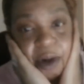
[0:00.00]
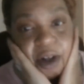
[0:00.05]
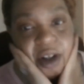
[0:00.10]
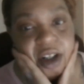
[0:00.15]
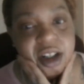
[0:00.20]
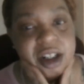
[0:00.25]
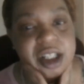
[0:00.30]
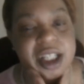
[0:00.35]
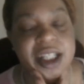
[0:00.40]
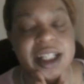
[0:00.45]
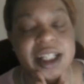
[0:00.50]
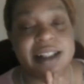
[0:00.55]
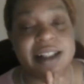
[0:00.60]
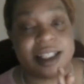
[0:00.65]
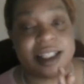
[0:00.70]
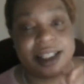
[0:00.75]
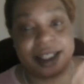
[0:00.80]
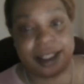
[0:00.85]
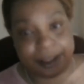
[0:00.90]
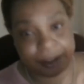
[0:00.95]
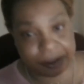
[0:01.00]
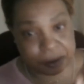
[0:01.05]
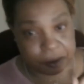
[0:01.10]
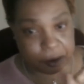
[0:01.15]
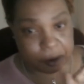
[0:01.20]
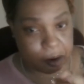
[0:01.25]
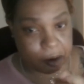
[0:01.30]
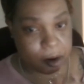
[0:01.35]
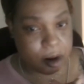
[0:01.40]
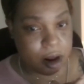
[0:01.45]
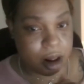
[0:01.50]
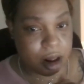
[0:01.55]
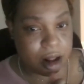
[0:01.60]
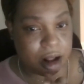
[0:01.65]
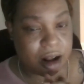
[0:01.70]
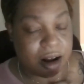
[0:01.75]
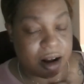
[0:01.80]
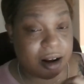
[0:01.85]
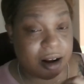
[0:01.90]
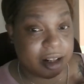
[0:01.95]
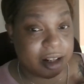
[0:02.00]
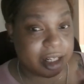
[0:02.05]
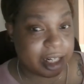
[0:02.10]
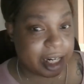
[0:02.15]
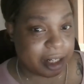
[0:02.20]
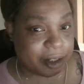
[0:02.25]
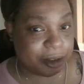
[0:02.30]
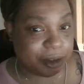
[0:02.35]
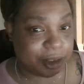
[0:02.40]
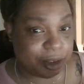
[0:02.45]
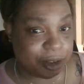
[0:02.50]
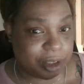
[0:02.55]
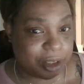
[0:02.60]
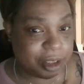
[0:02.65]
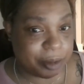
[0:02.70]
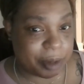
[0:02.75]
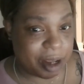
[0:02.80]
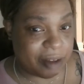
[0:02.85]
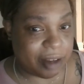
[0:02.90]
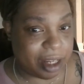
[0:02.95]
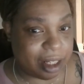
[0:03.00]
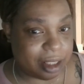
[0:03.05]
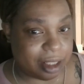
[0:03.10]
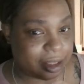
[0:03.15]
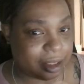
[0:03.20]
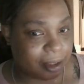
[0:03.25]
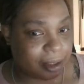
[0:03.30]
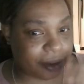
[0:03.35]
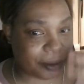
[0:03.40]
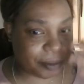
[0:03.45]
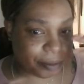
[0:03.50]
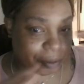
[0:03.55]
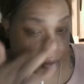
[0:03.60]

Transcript: or anything. All of that goes onto my face